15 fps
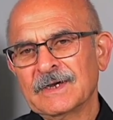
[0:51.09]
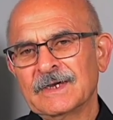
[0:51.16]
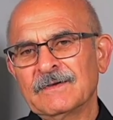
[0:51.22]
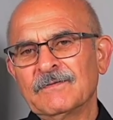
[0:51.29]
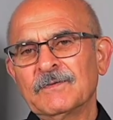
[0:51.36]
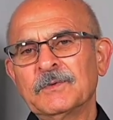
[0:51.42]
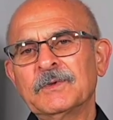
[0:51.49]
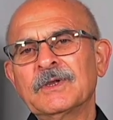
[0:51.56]

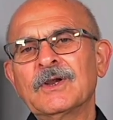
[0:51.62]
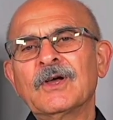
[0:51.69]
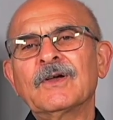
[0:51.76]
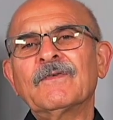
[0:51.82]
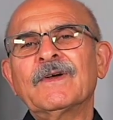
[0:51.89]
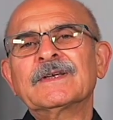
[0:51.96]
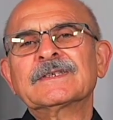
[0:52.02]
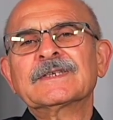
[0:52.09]
Everybody's
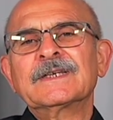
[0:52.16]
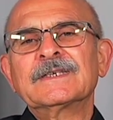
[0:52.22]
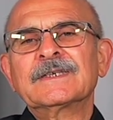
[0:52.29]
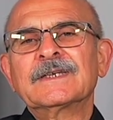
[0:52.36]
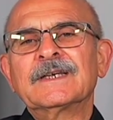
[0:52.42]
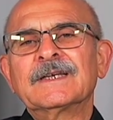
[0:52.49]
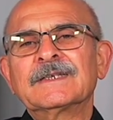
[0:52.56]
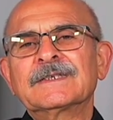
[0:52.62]
life has
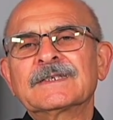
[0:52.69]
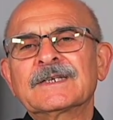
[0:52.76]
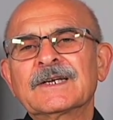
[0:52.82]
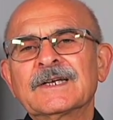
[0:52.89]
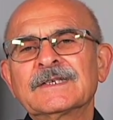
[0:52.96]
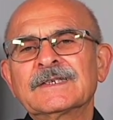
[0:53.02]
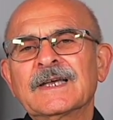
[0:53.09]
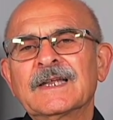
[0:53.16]

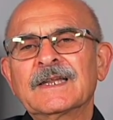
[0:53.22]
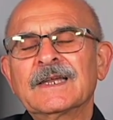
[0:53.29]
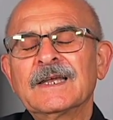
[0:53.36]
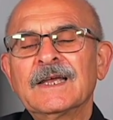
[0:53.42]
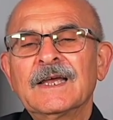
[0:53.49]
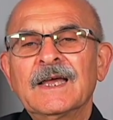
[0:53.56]
stress and